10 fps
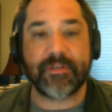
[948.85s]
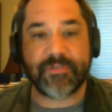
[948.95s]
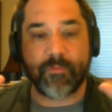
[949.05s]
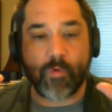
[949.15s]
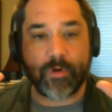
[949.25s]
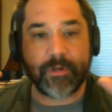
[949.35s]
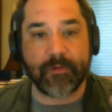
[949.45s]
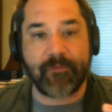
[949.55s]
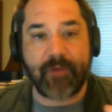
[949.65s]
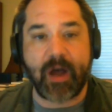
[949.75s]
It's the
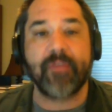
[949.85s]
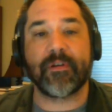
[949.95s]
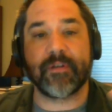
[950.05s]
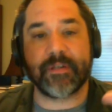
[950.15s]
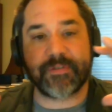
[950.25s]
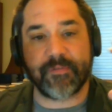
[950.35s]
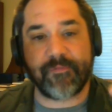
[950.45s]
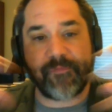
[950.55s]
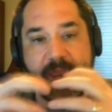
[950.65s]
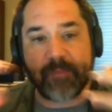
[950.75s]
warrior father. It's the
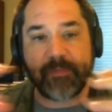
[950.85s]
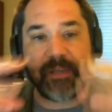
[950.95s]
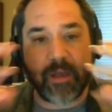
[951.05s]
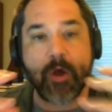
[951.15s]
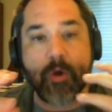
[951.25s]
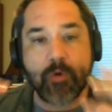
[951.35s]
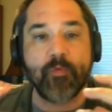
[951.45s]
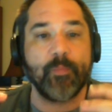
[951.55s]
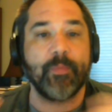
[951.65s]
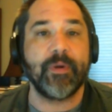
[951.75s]
family
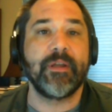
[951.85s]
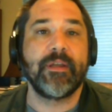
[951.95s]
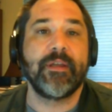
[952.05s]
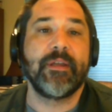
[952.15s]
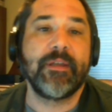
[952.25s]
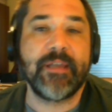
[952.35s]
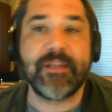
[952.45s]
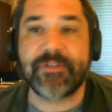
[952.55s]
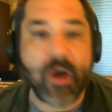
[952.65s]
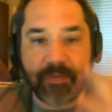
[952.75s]
home.
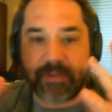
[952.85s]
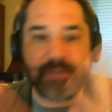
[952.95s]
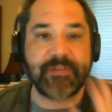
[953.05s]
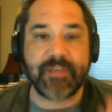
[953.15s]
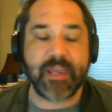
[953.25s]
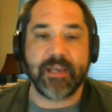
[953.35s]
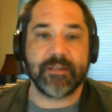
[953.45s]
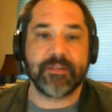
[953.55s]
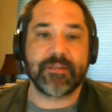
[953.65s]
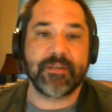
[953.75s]
It's all these
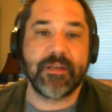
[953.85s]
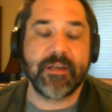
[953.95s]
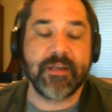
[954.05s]
things,